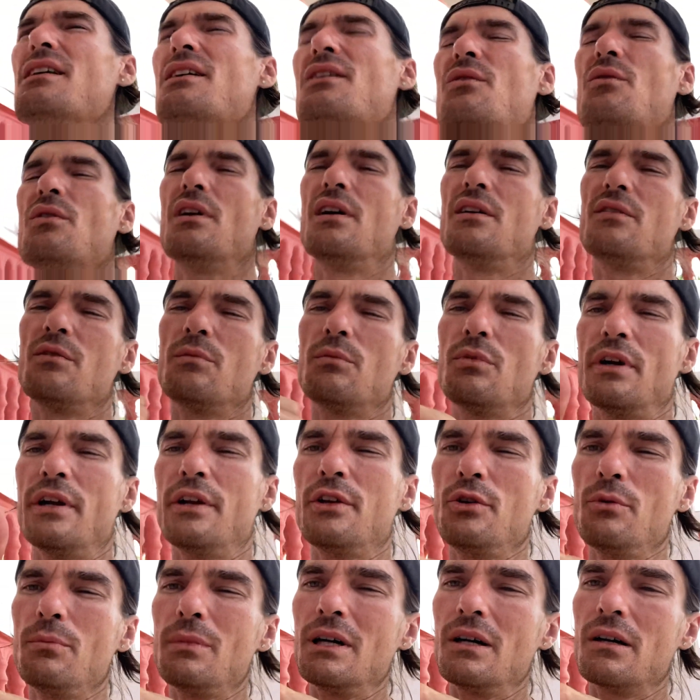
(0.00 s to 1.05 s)
We'll have a brand
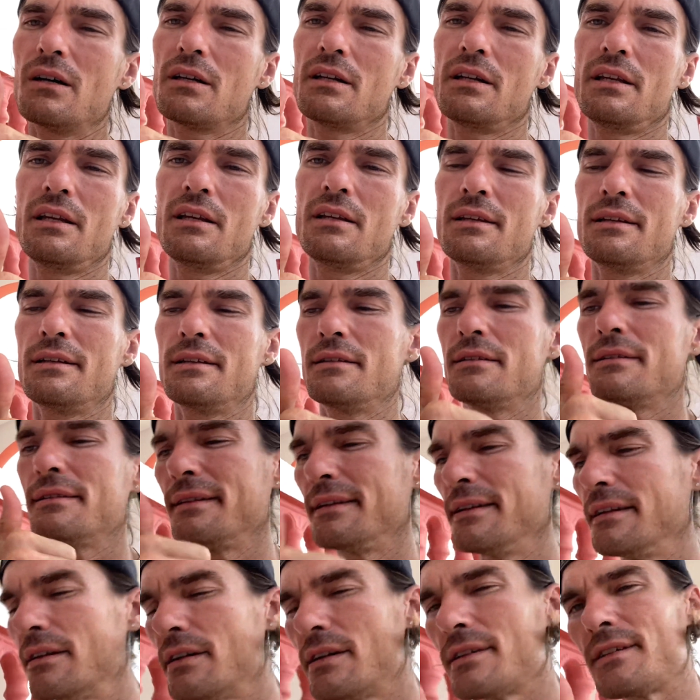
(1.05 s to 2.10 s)
new balcony
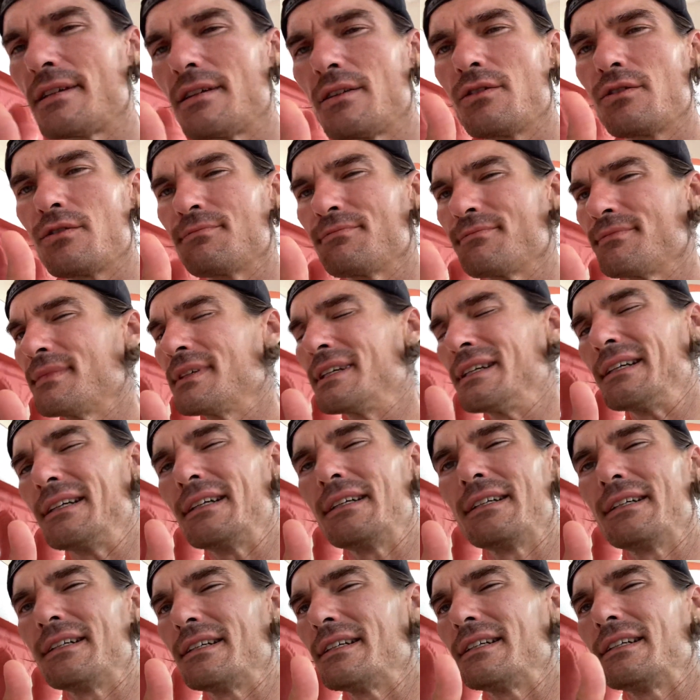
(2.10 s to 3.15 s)
here at the home.
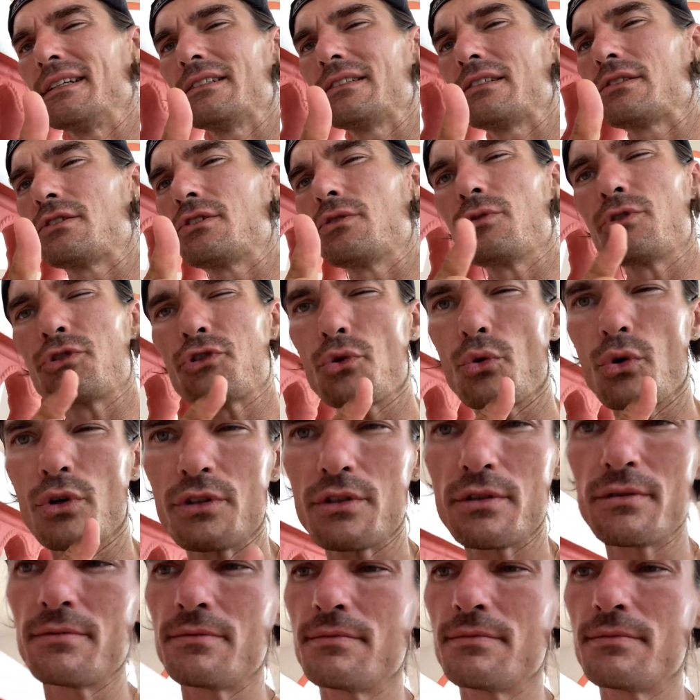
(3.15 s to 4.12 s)
Just doing chores.